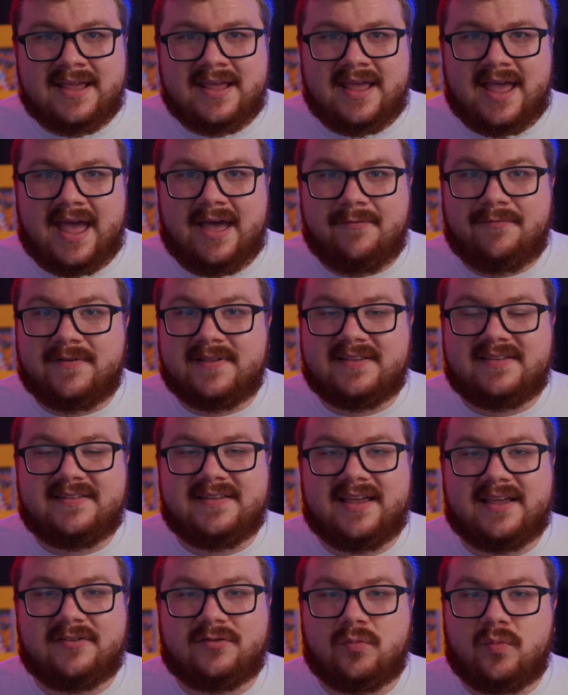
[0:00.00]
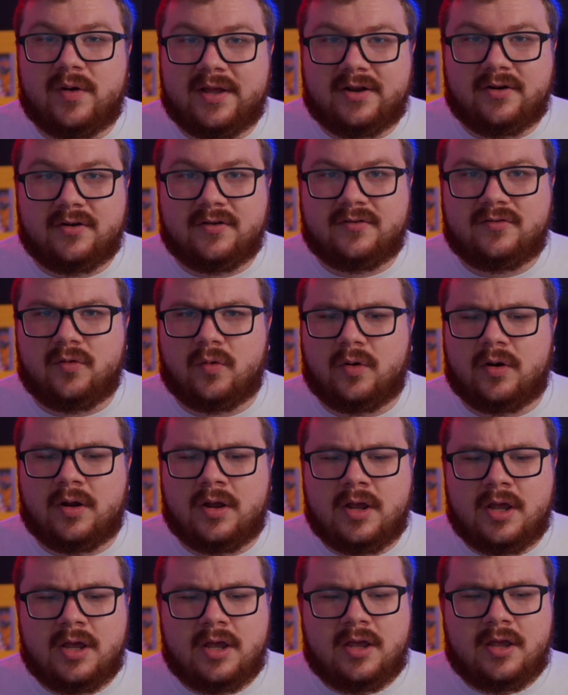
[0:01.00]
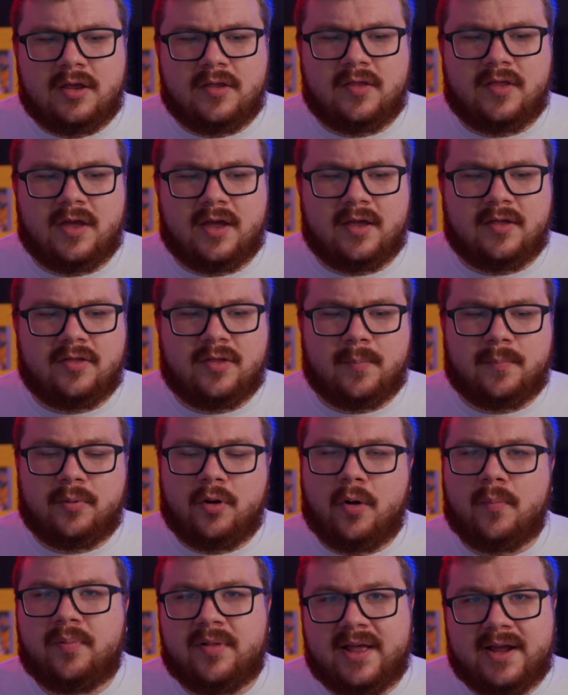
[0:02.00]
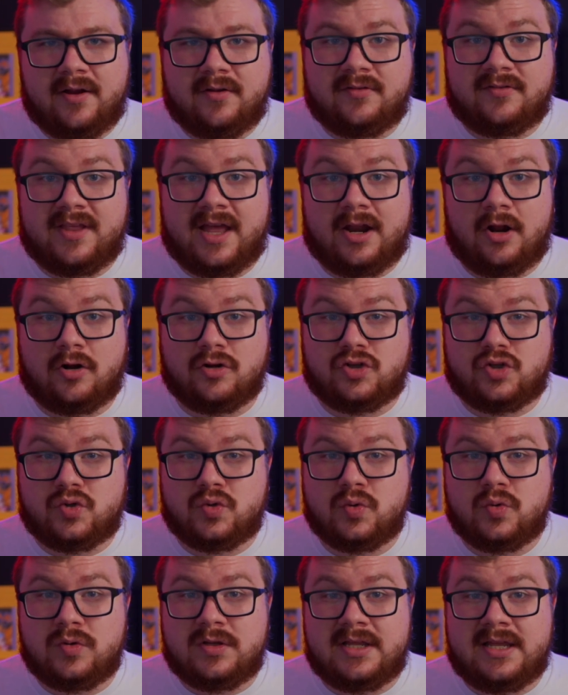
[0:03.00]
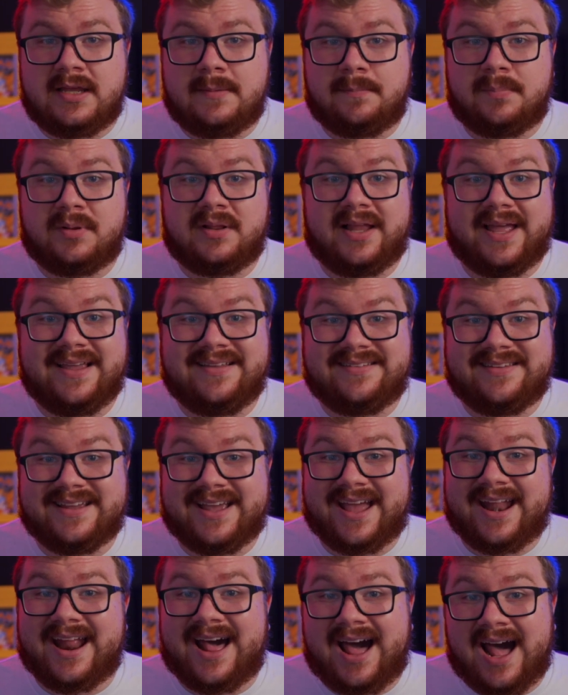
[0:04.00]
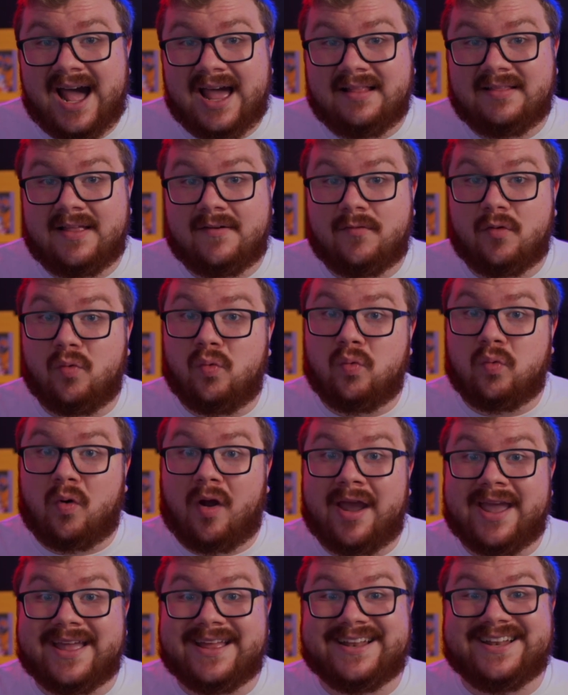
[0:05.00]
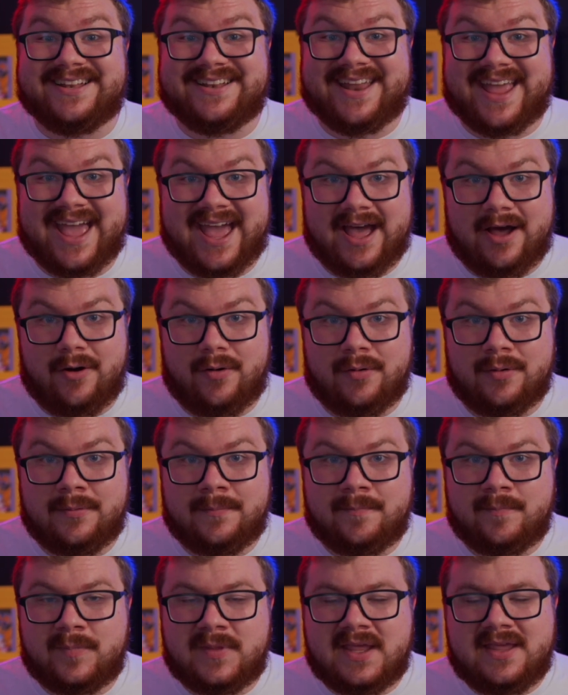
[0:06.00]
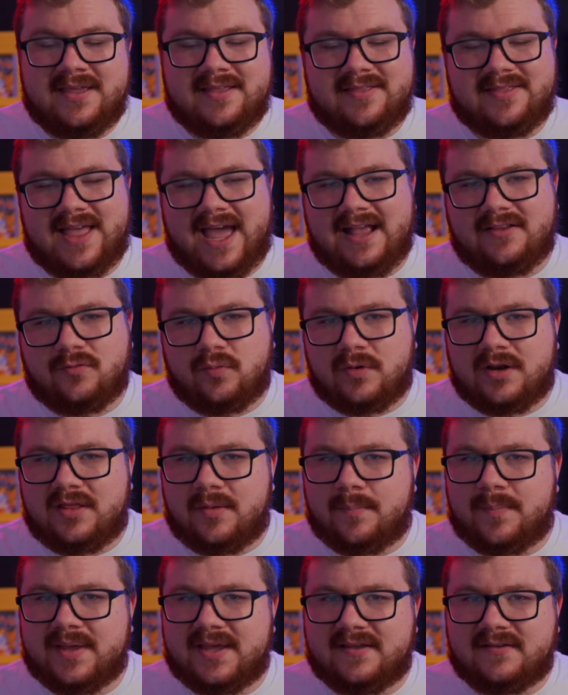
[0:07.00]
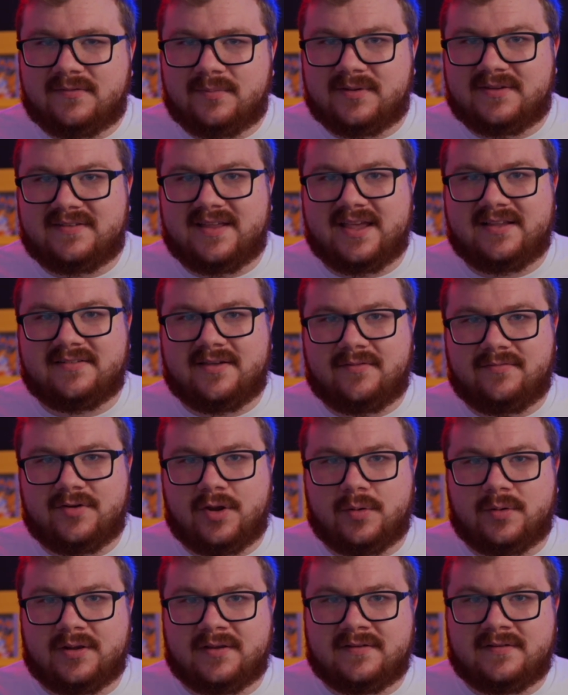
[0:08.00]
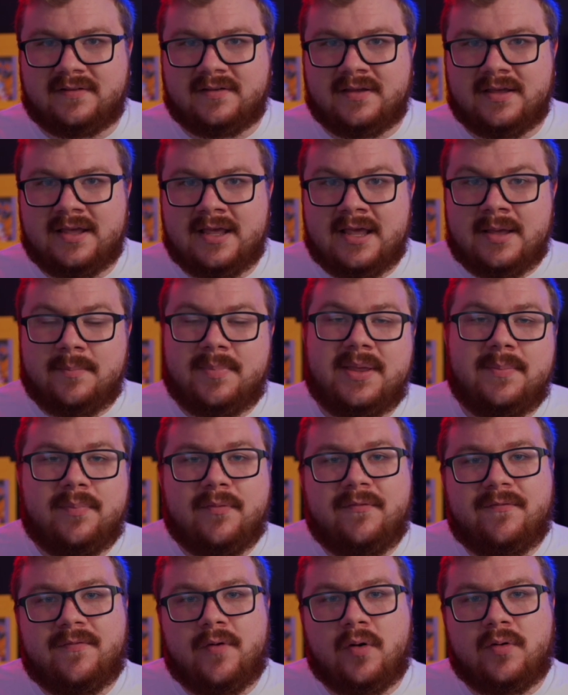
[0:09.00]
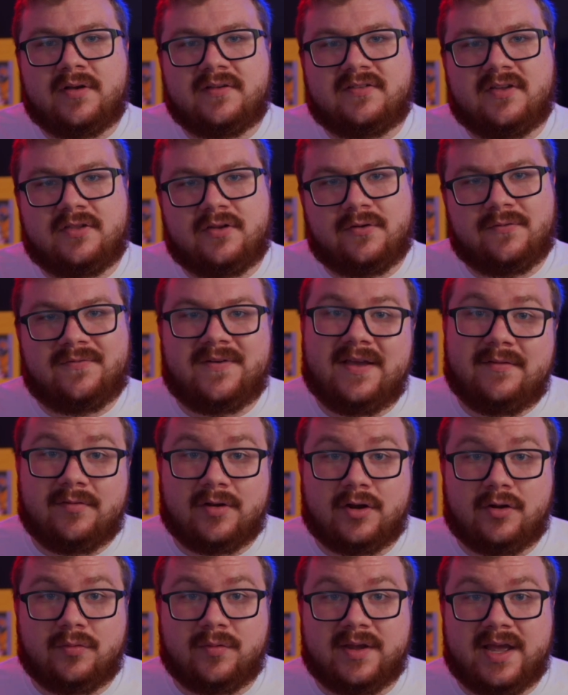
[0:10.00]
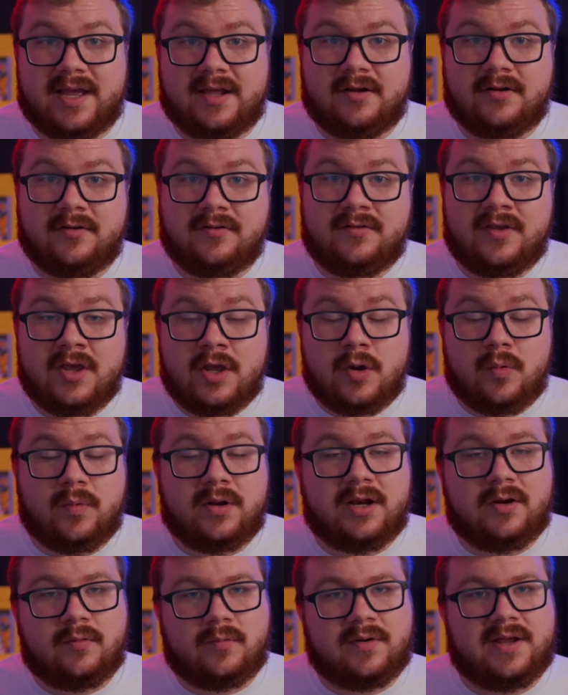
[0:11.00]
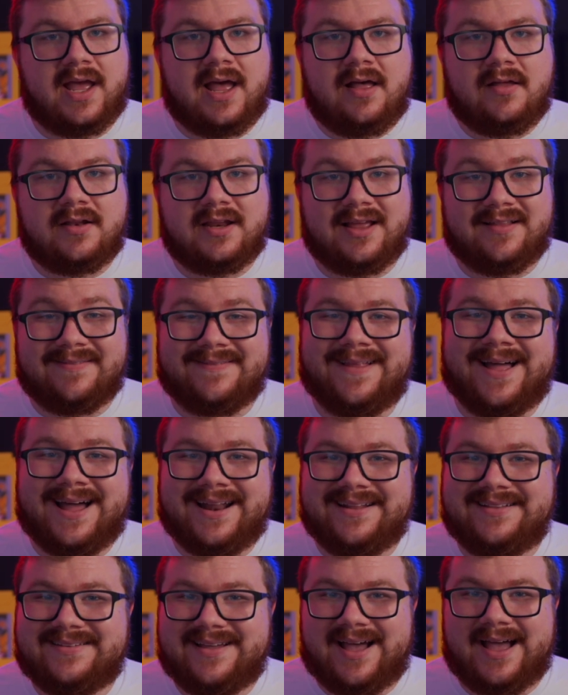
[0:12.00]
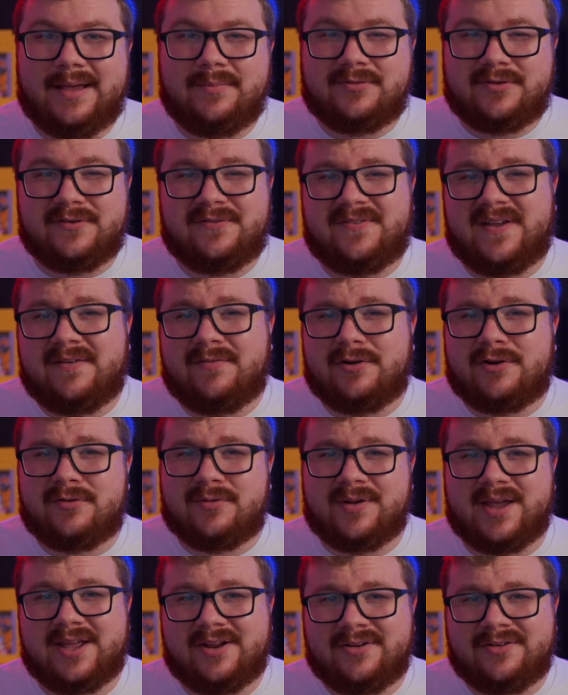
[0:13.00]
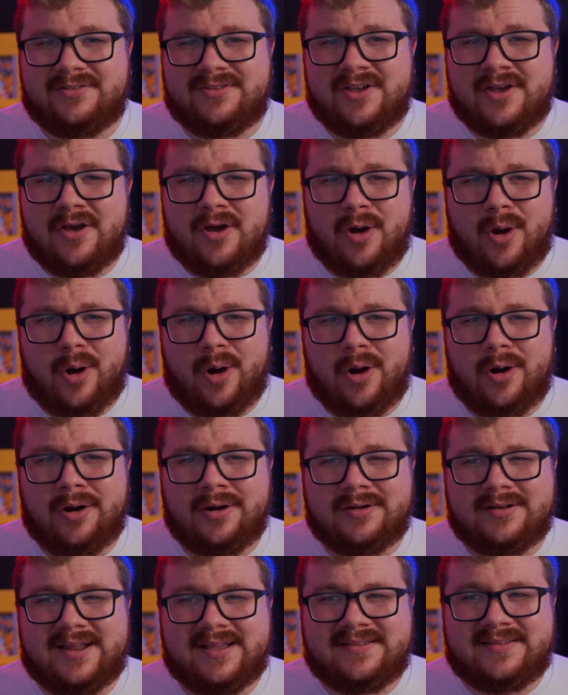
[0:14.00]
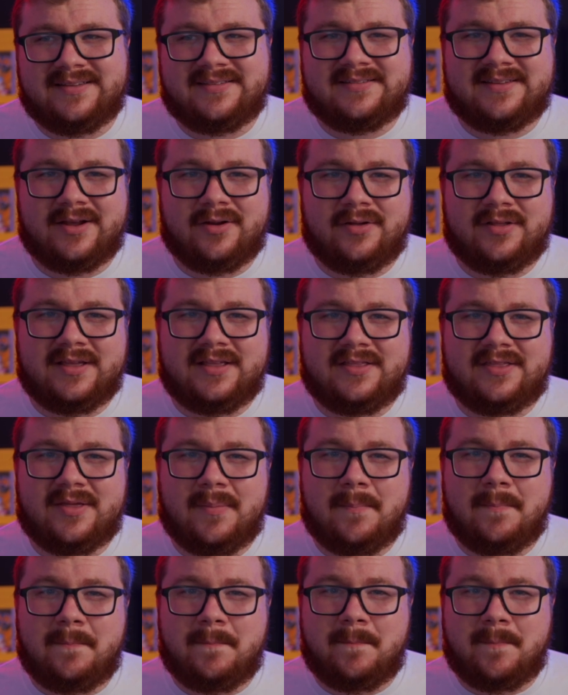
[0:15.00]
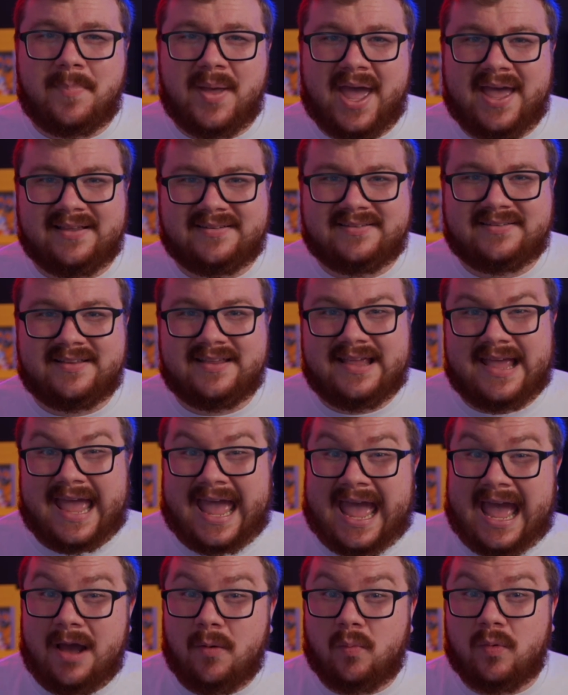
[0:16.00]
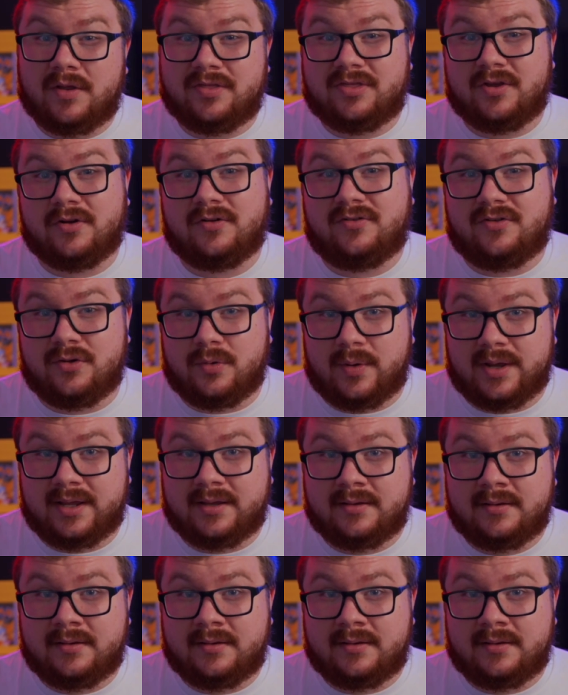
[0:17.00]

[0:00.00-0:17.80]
FNCS winners, or the pro players that are truly placing at a high level right now? That's one of the biggest mistakes I've noticed. People focus on their favorite creators when in reality, a lot of times their favorite creators aren't necessarily the best at what they're doing.